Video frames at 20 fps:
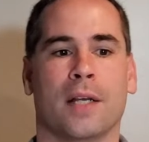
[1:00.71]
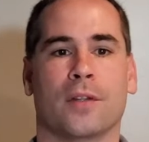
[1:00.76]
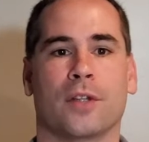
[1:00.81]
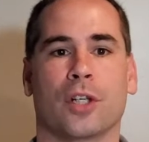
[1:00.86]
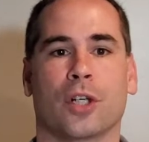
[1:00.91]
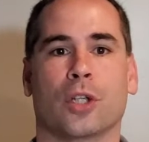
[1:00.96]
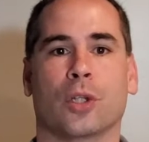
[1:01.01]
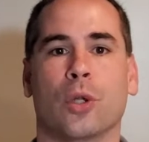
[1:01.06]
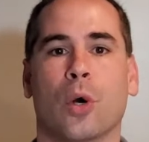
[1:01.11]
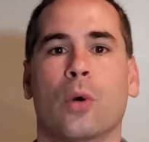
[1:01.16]
the
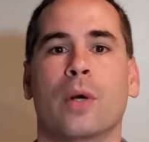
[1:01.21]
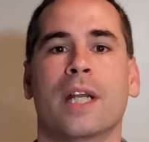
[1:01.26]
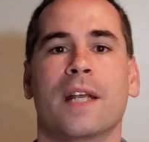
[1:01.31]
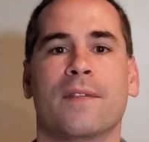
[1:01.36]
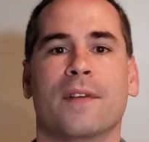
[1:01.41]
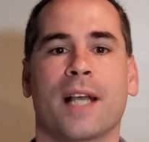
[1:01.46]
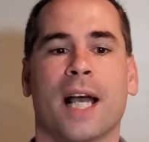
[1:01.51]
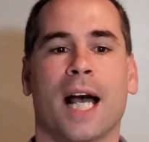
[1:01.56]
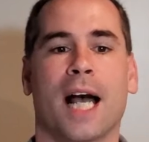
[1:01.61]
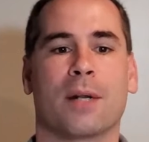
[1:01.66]
glory
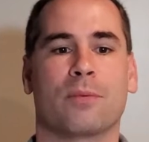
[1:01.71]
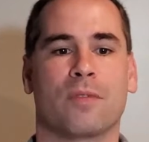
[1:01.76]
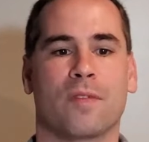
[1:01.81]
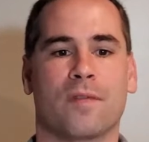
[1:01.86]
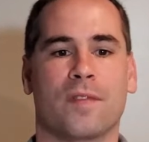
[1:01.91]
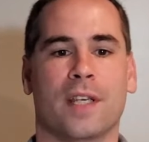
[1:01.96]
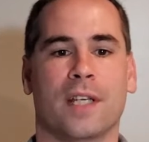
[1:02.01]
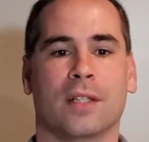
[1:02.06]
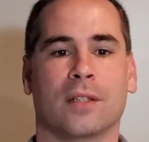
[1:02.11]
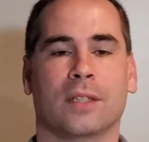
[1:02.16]
of God
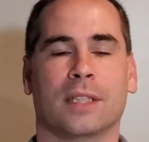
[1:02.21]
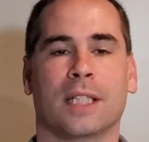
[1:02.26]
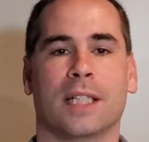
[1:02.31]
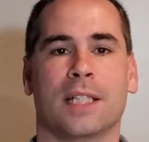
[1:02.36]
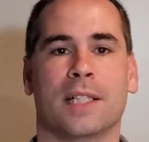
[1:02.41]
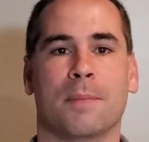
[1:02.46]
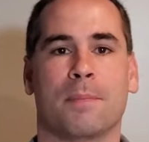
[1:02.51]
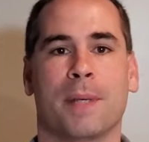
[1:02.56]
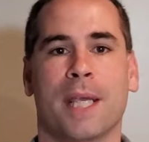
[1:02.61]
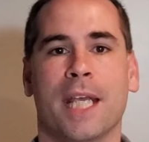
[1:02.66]
revealed
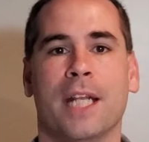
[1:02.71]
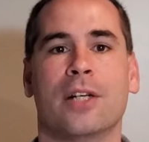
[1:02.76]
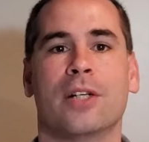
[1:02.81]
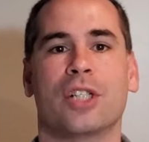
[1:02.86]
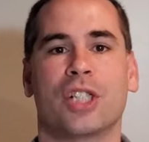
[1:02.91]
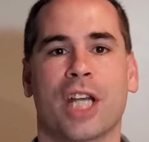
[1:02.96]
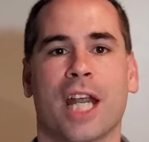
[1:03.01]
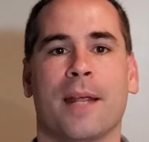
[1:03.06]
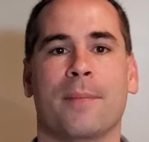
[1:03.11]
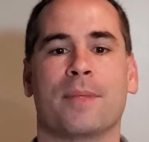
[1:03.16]
to Peter,
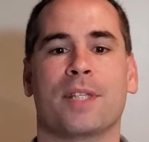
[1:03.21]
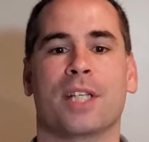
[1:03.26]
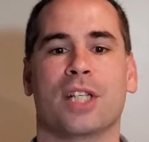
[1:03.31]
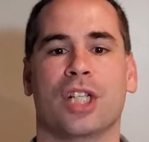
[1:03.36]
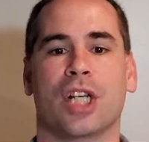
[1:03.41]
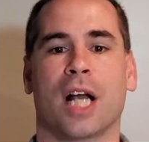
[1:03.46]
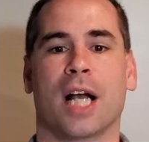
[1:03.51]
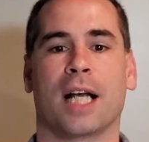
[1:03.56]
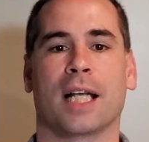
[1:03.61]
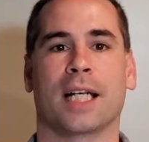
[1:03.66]
James, and
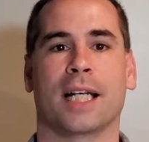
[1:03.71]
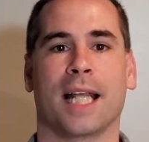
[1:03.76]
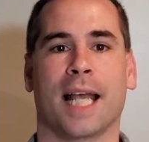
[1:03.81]
John